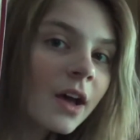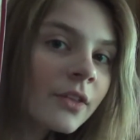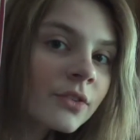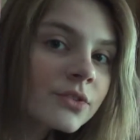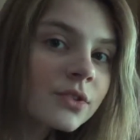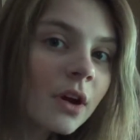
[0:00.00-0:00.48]

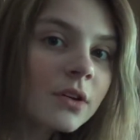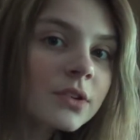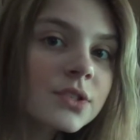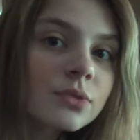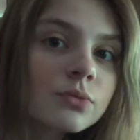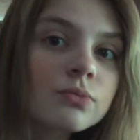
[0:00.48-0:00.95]
and those are
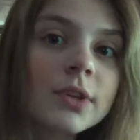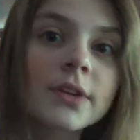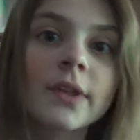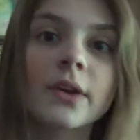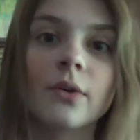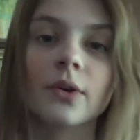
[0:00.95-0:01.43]
also
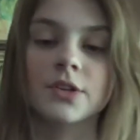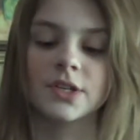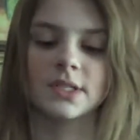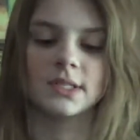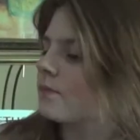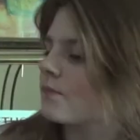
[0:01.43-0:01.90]
really
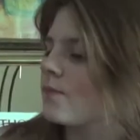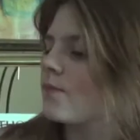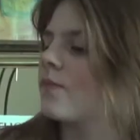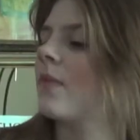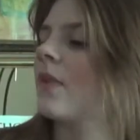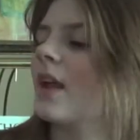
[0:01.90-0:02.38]
gorgeous.
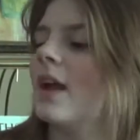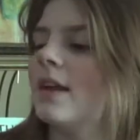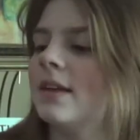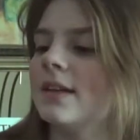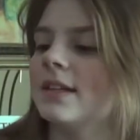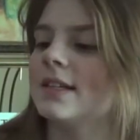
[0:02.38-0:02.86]

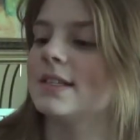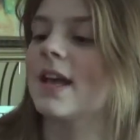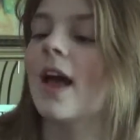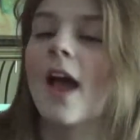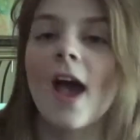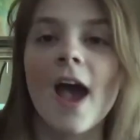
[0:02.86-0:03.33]
And it
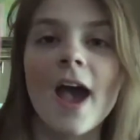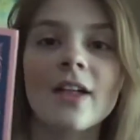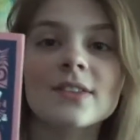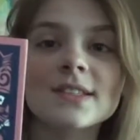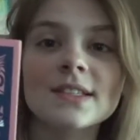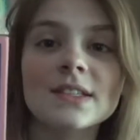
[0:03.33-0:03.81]
is
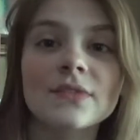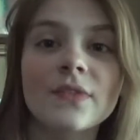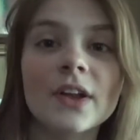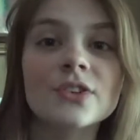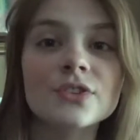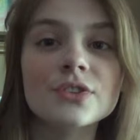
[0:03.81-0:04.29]
Alice's
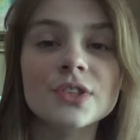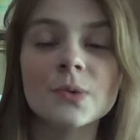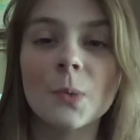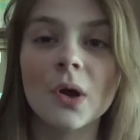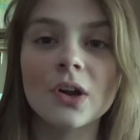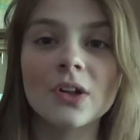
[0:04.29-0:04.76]
Adventures
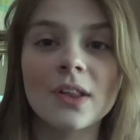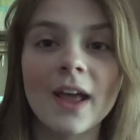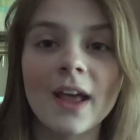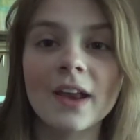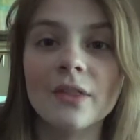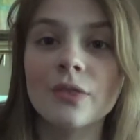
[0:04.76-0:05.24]
in
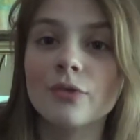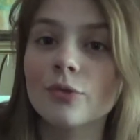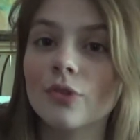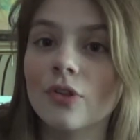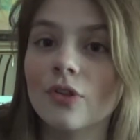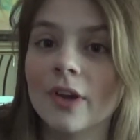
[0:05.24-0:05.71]
Wonderland and
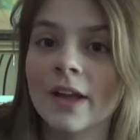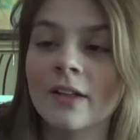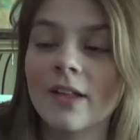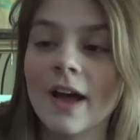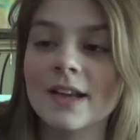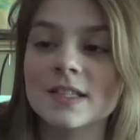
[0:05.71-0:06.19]
Through the Looking
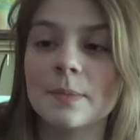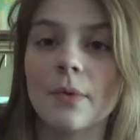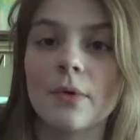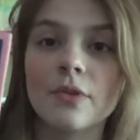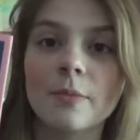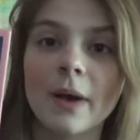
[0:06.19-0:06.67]
Glass,
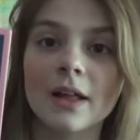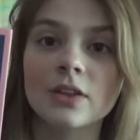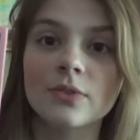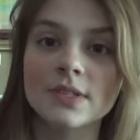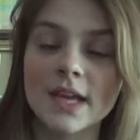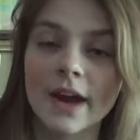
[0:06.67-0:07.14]
both by
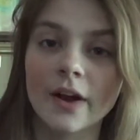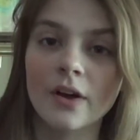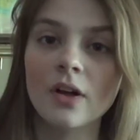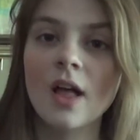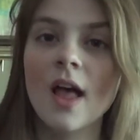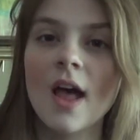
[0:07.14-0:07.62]
Lewis
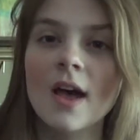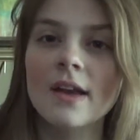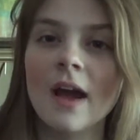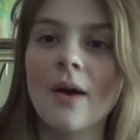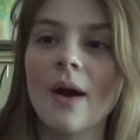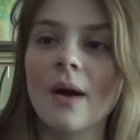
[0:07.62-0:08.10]
Carroll.
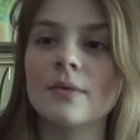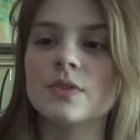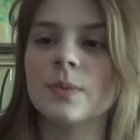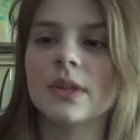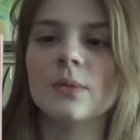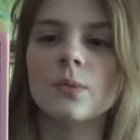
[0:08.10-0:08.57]
Now I
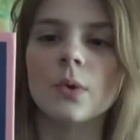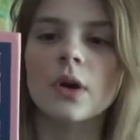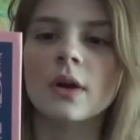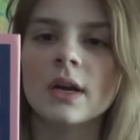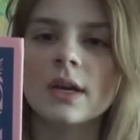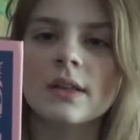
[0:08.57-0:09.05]
was really
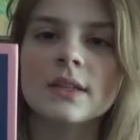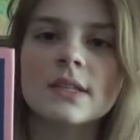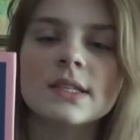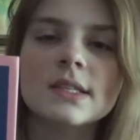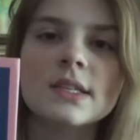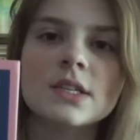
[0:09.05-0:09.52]
worried that
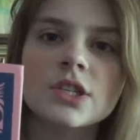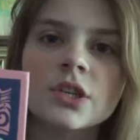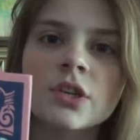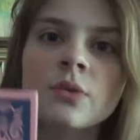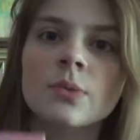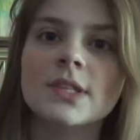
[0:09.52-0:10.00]
this
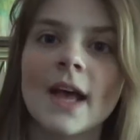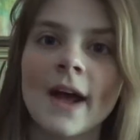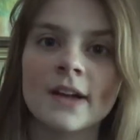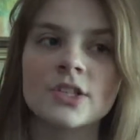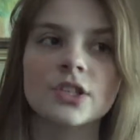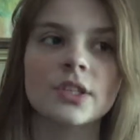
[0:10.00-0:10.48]
edition was
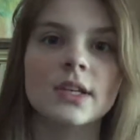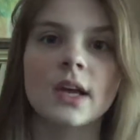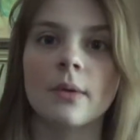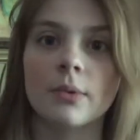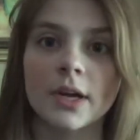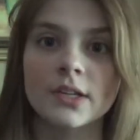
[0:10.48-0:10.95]
actually
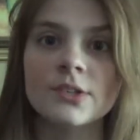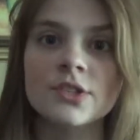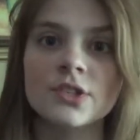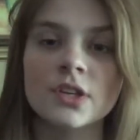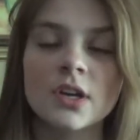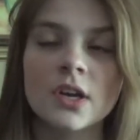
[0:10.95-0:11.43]

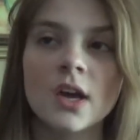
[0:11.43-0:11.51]
abridged,